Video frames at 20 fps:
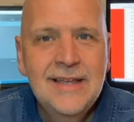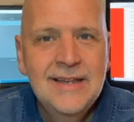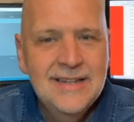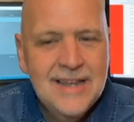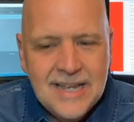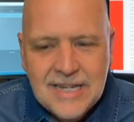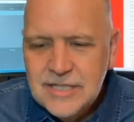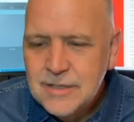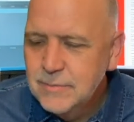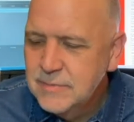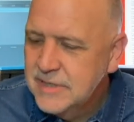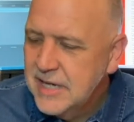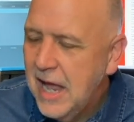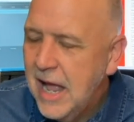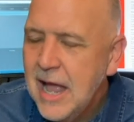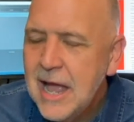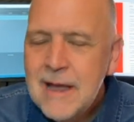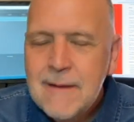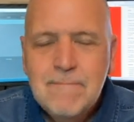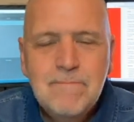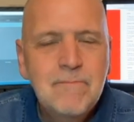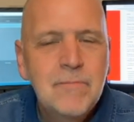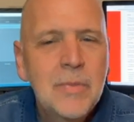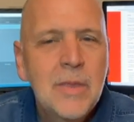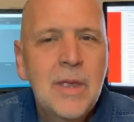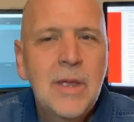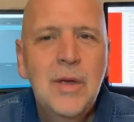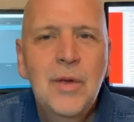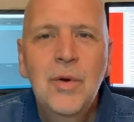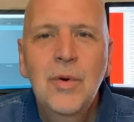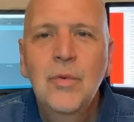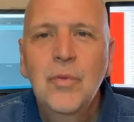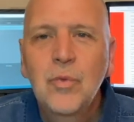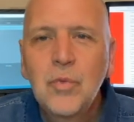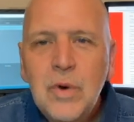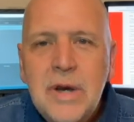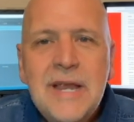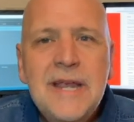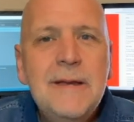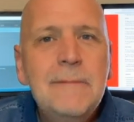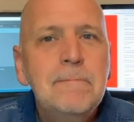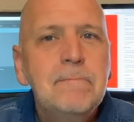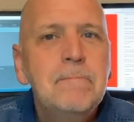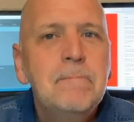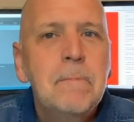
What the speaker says: Take some time, read